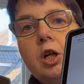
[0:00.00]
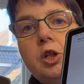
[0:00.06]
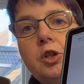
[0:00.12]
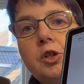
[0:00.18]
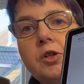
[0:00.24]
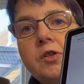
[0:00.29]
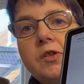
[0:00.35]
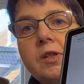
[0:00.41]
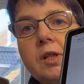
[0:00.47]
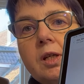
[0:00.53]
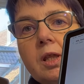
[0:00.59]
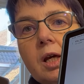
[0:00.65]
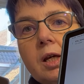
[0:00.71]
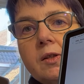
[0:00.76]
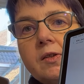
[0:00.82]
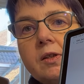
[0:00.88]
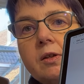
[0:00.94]
you can see
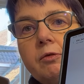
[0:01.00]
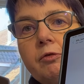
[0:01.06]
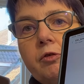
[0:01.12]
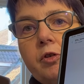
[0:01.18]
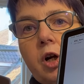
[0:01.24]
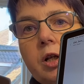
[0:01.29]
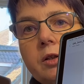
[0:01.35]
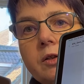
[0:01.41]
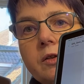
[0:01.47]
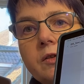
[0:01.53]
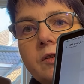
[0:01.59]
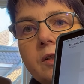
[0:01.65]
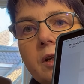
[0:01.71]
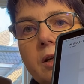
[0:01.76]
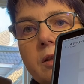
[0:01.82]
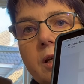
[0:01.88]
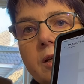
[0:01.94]
that's the front,
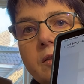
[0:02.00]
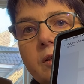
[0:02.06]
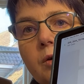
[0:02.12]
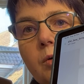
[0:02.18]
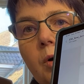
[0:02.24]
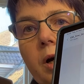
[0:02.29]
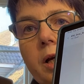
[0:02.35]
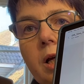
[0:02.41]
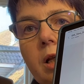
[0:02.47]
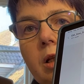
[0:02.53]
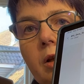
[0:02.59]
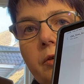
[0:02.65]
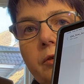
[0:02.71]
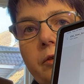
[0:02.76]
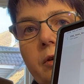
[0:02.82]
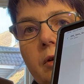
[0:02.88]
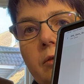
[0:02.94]
so there's quite a
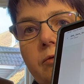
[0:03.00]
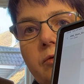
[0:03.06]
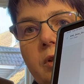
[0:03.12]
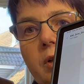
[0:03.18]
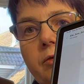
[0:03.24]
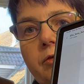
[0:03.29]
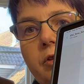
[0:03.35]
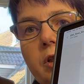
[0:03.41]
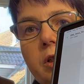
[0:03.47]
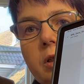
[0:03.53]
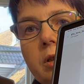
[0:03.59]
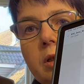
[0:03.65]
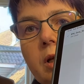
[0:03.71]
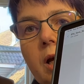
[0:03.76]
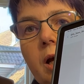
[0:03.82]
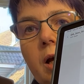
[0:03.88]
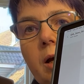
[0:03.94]
lot of different